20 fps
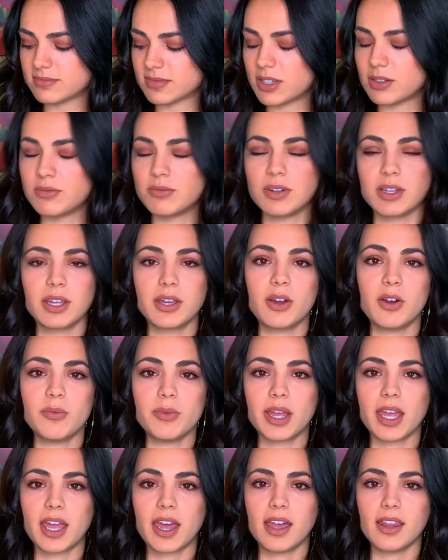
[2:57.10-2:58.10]
I really hope
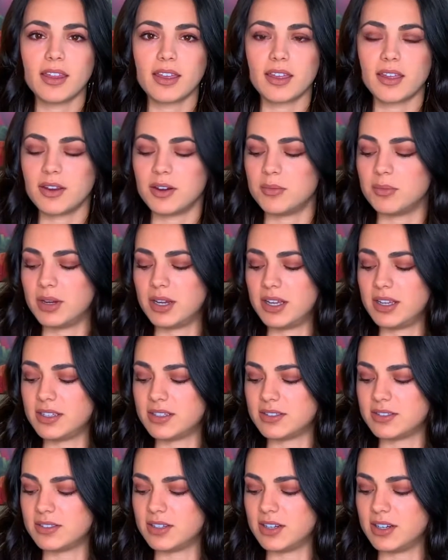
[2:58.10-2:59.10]
my cat licking her butt
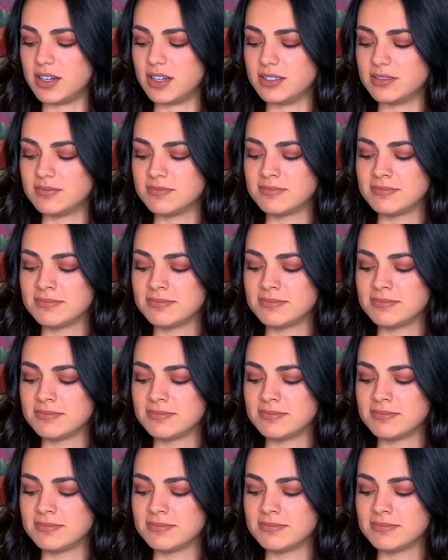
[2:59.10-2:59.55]
is not